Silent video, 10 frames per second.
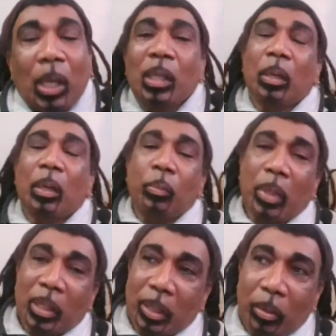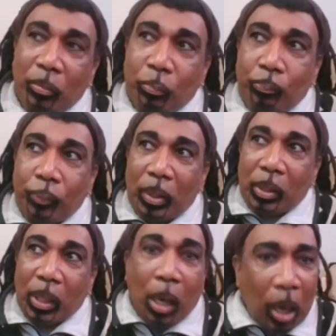So I said, is
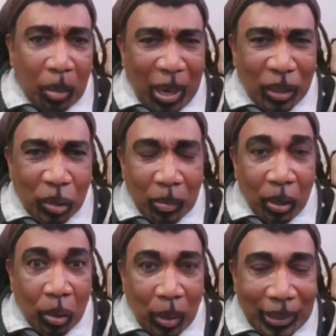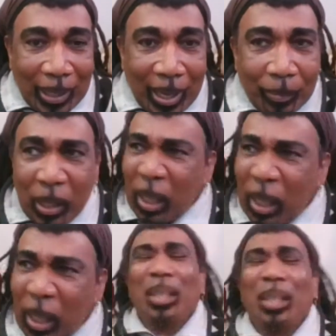the call back tomorrow? What time?
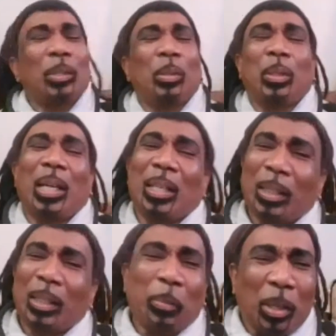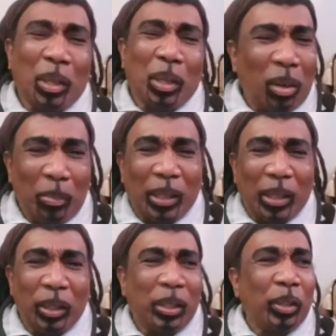She said, no, darling, what call back?
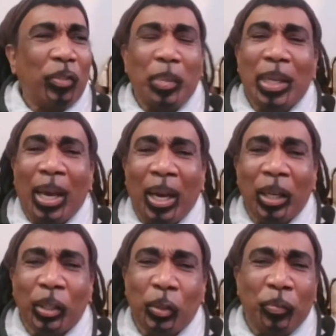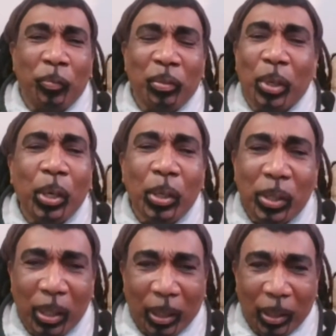She said, you've been hired. You've been
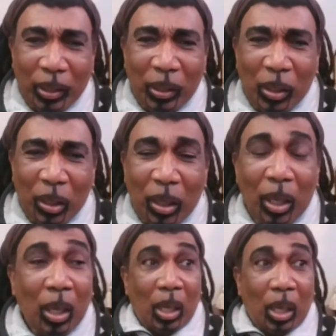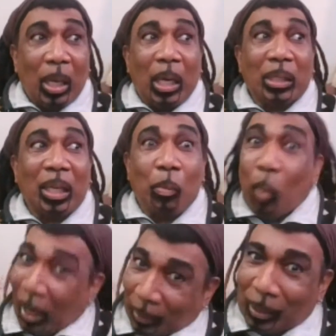rehearsing, you know? I said,
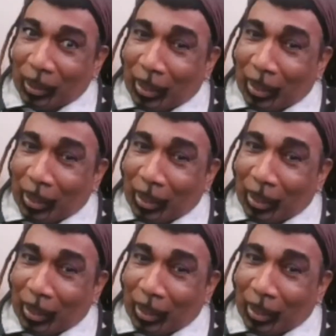what?